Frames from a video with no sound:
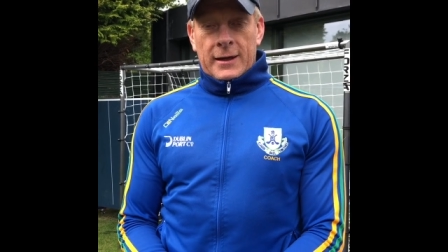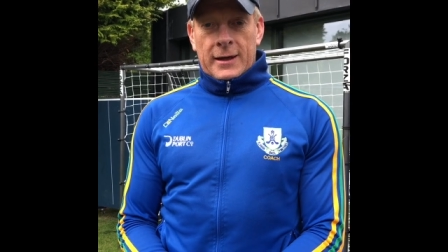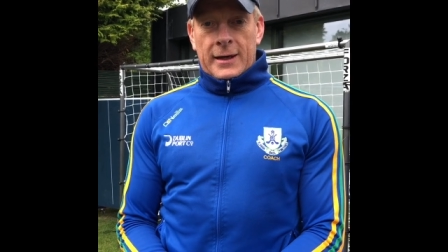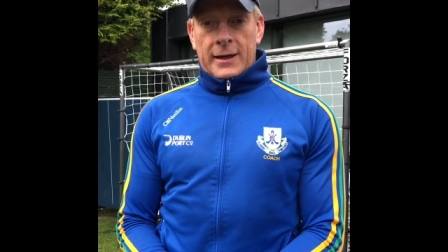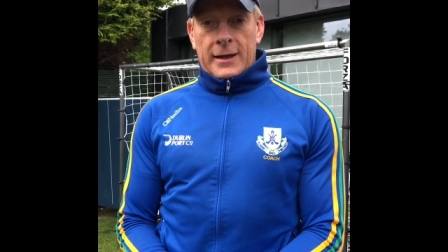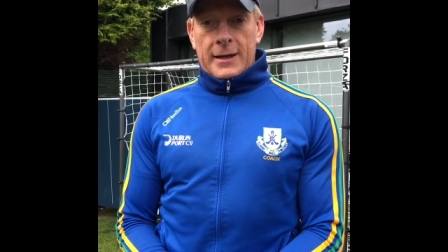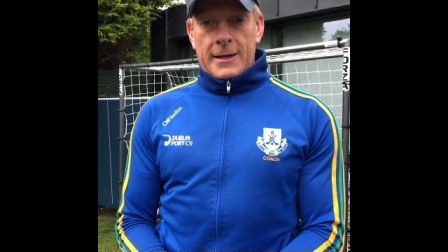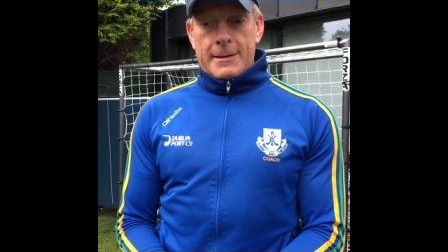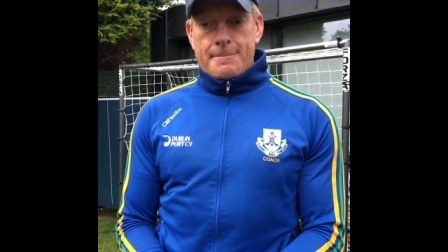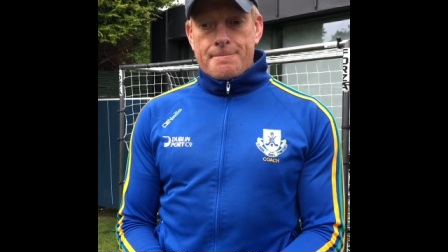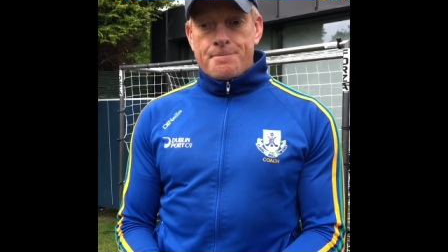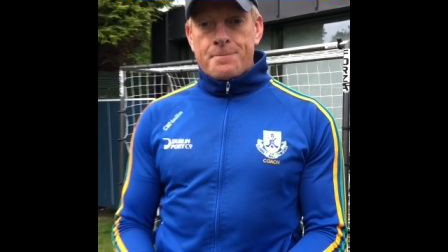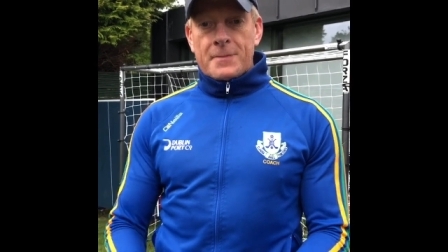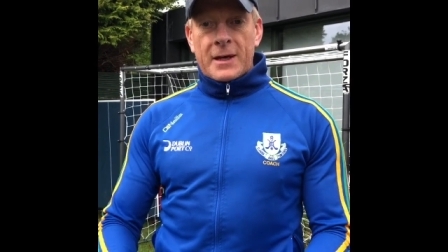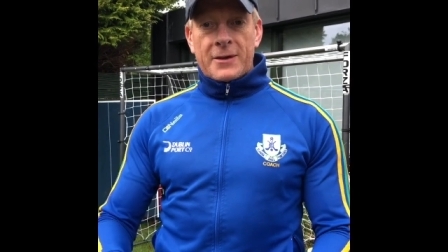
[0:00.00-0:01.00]

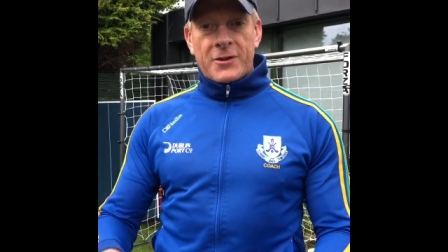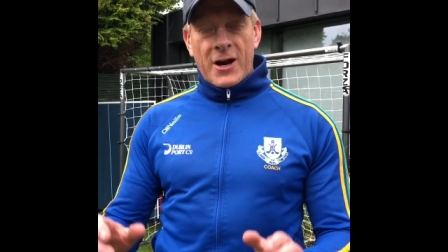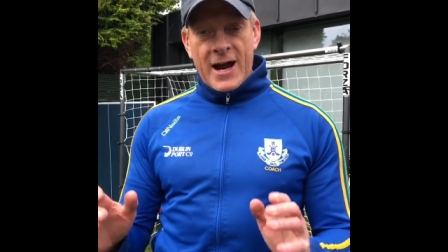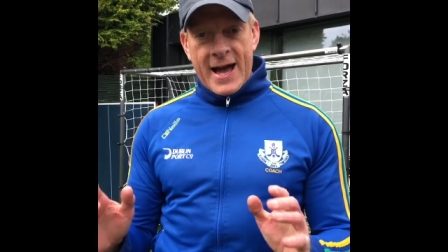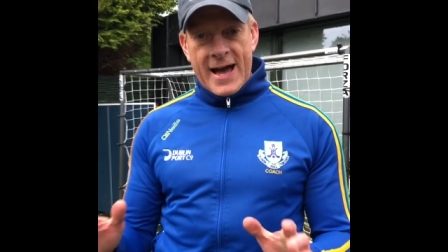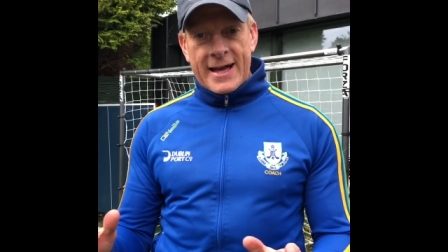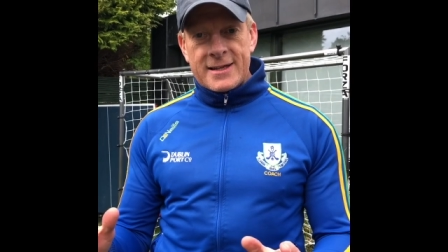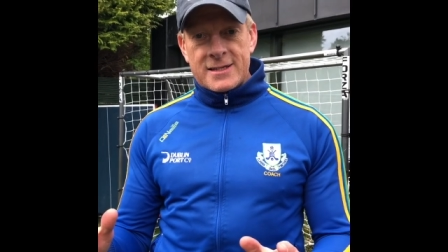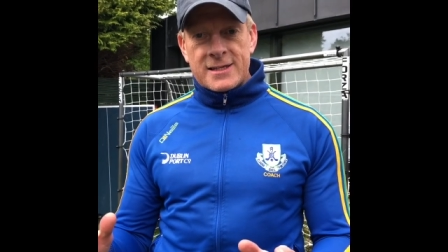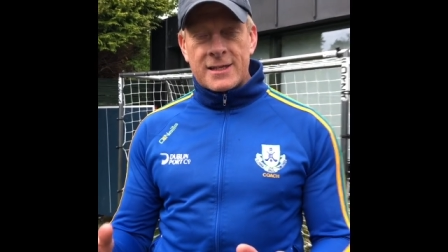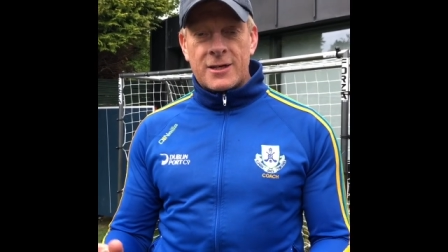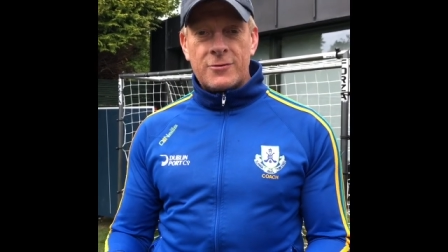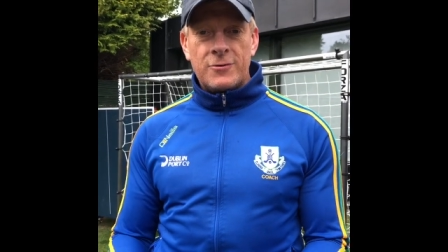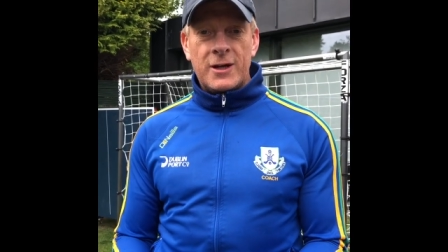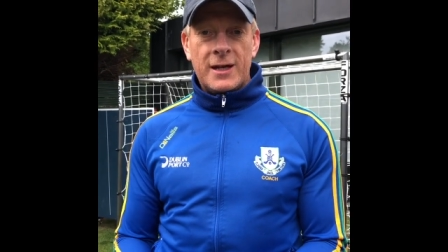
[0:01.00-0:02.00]
um, their hands,
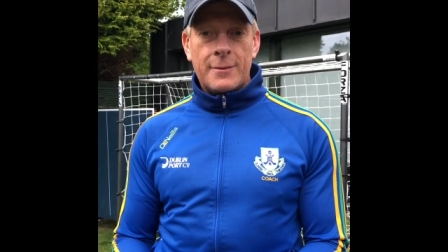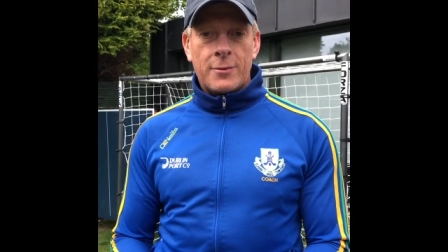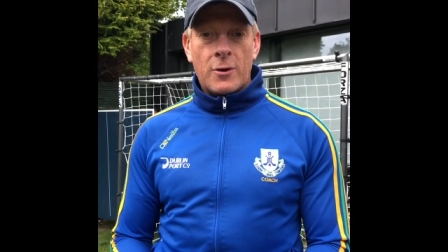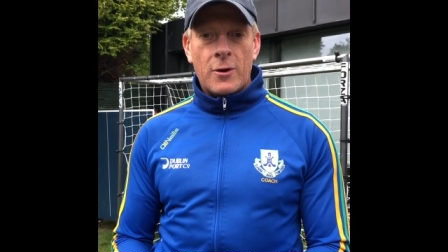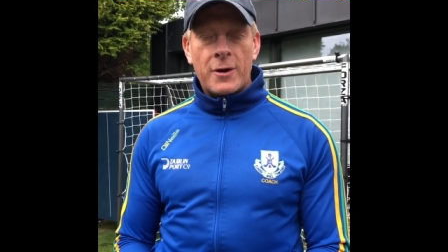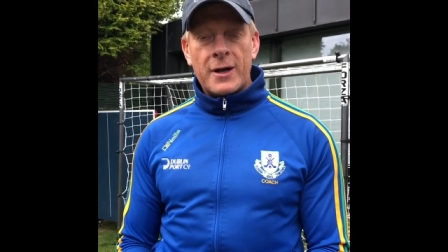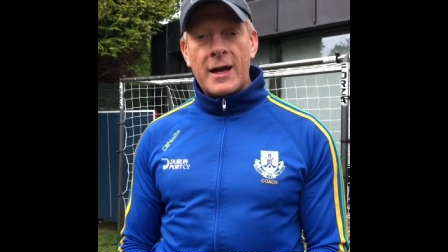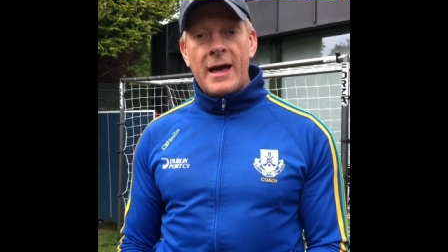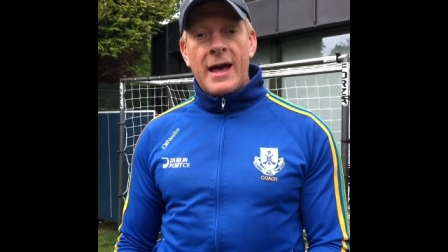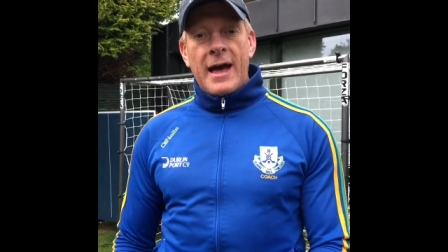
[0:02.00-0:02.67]
really important,